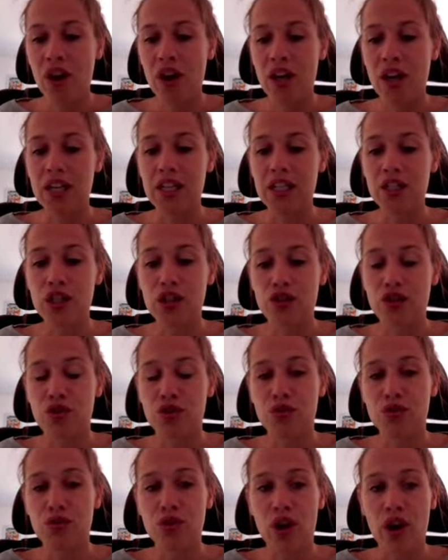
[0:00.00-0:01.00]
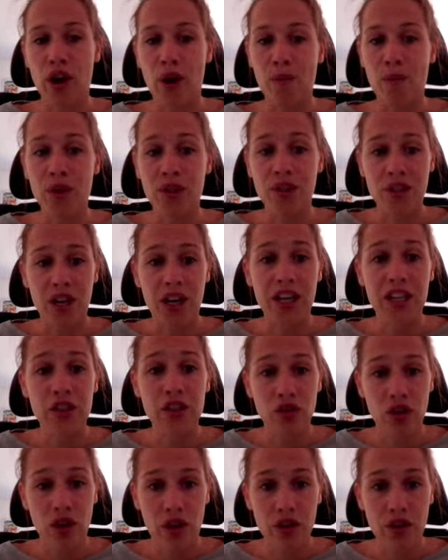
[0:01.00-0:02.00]
is to assign
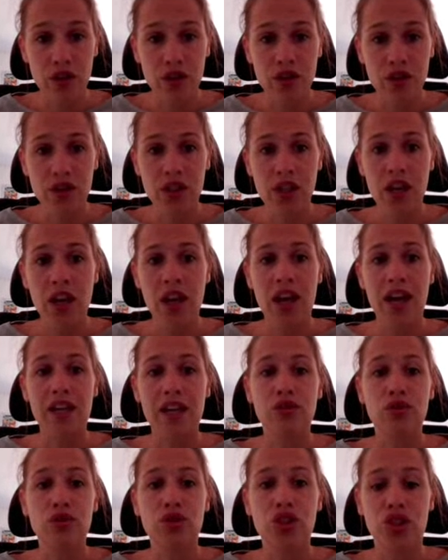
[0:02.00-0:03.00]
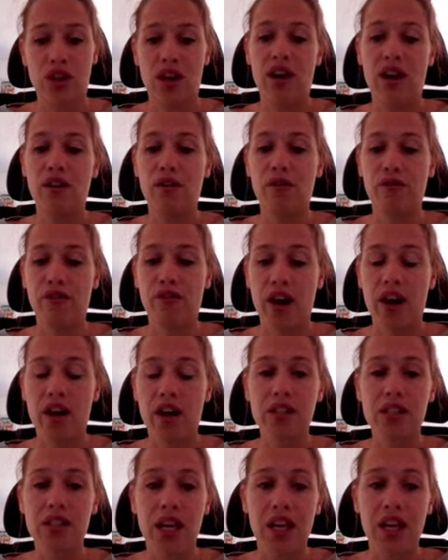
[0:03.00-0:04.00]
tasks and to share the
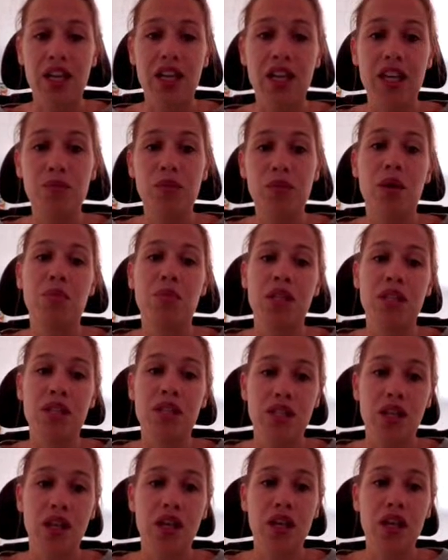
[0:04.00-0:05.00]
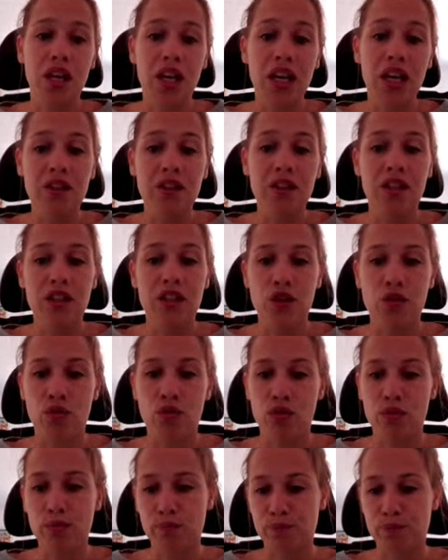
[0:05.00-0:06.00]
files and keep them in sync in this
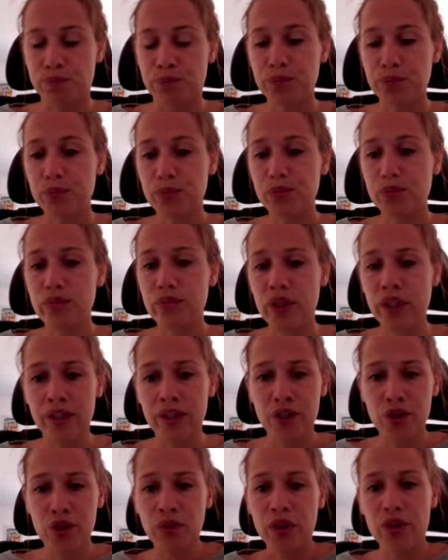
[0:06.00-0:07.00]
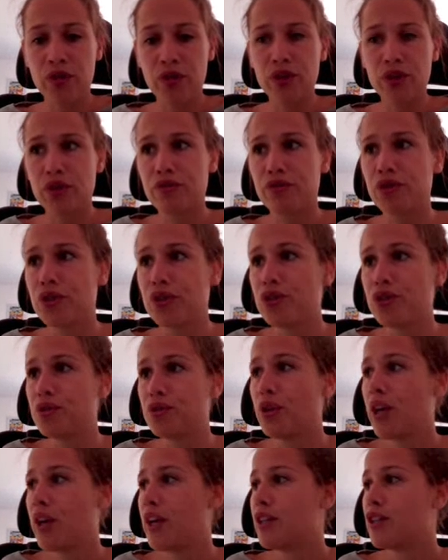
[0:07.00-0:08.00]
room. So in order for you
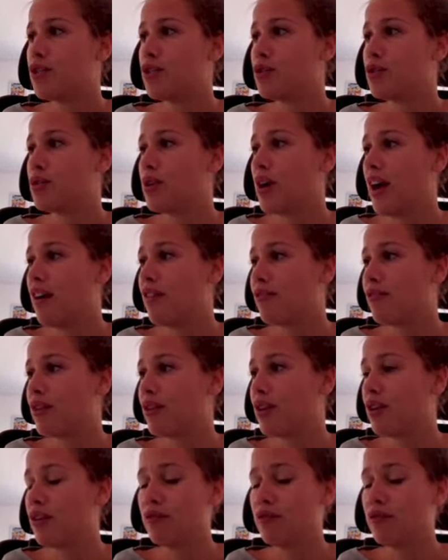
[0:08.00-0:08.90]
to have a